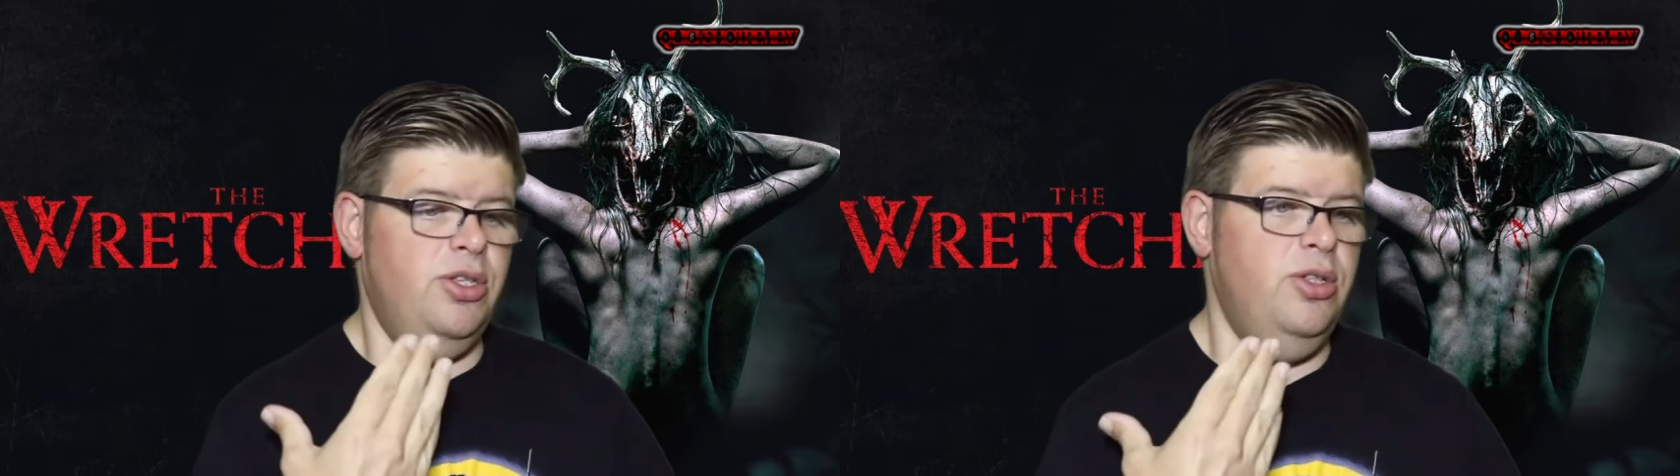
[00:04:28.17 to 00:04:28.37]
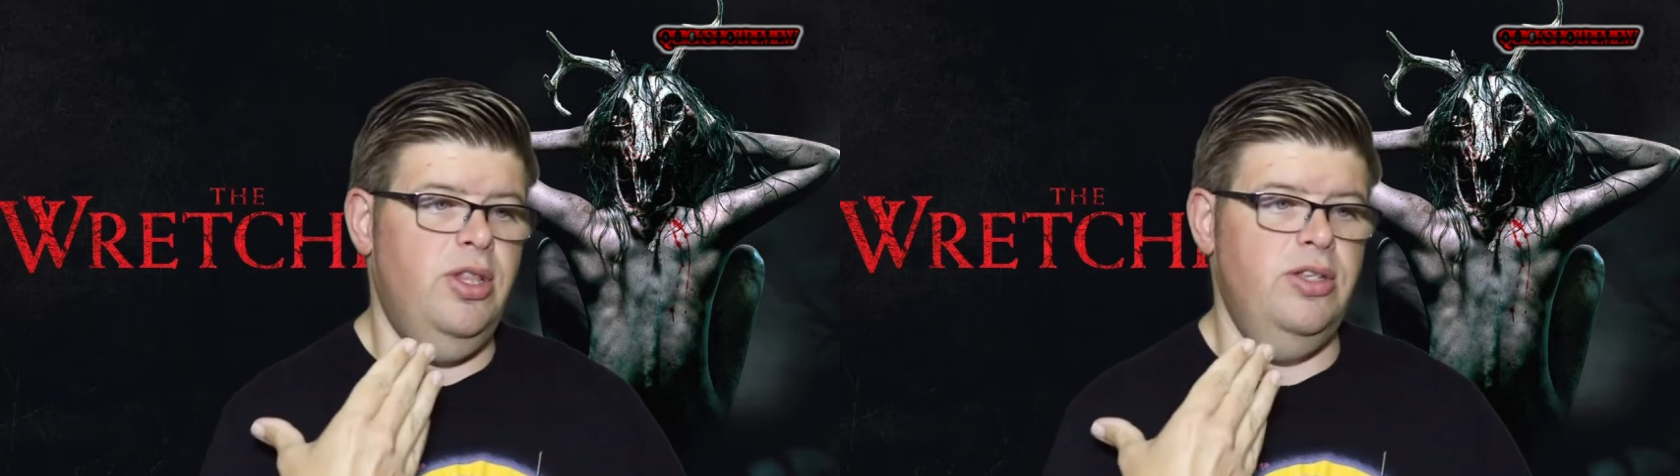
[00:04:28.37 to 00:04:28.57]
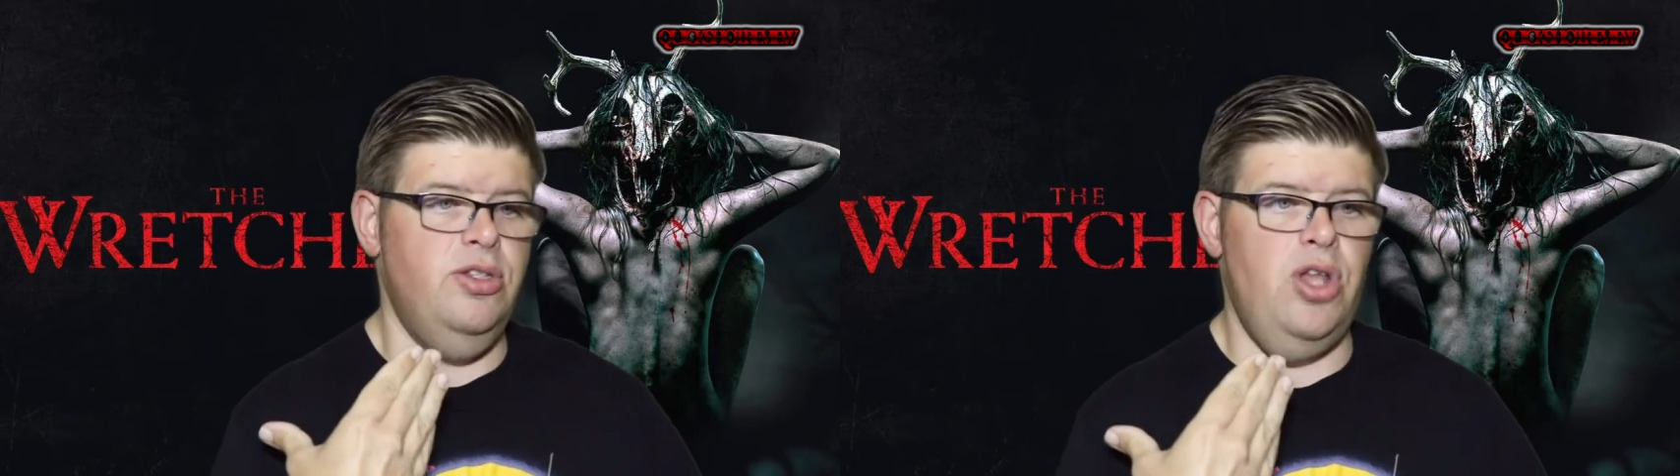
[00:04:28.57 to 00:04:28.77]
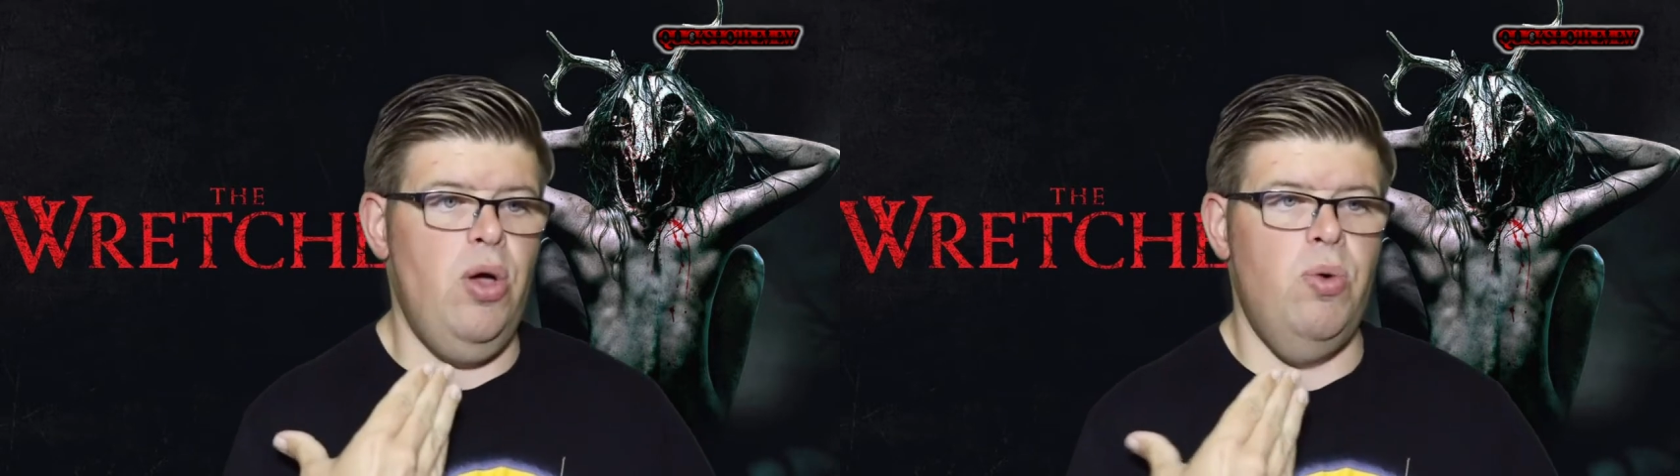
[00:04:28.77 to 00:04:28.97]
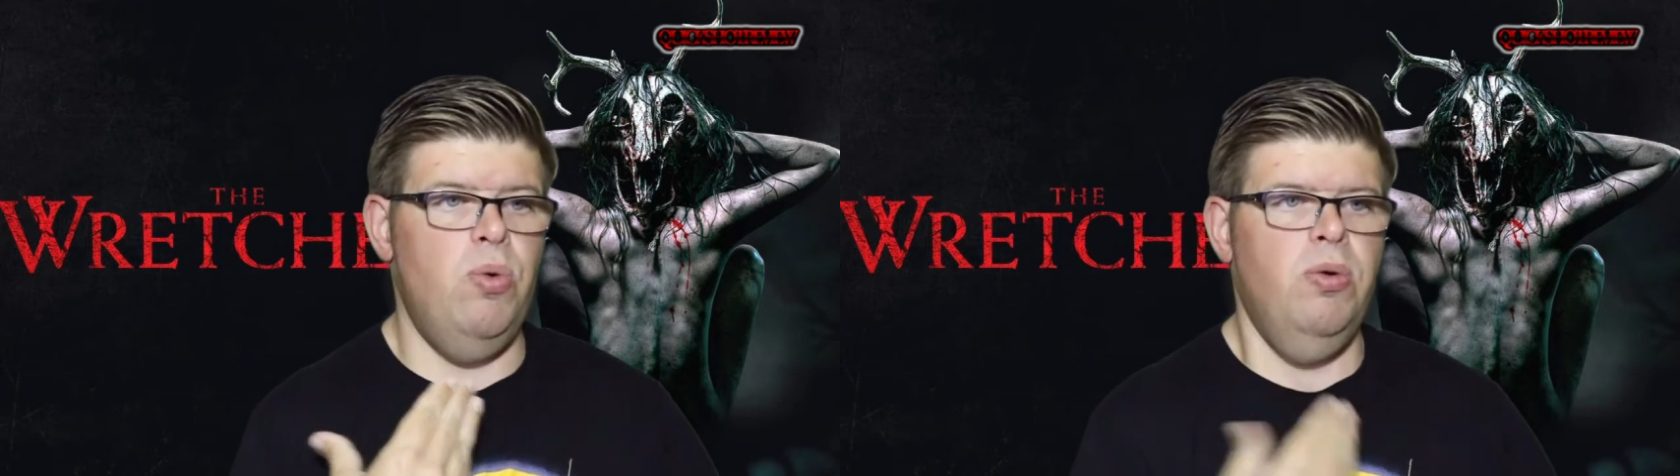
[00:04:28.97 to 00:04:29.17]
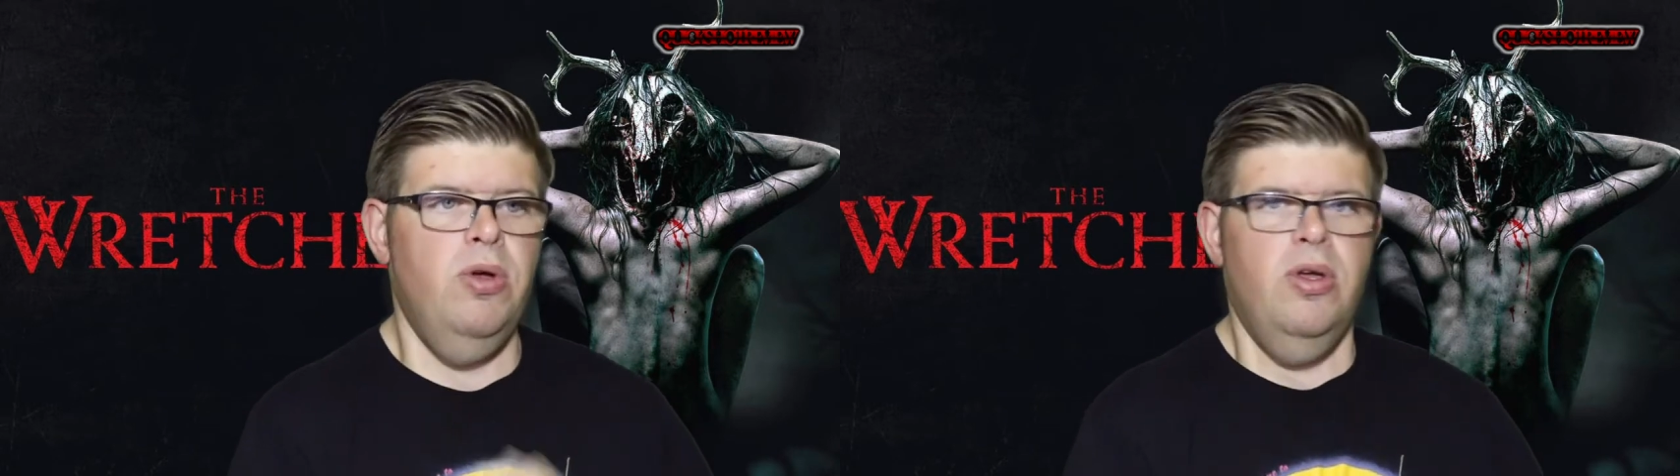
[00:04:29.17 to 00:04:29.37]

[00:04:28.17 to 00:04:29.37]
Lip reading: There's no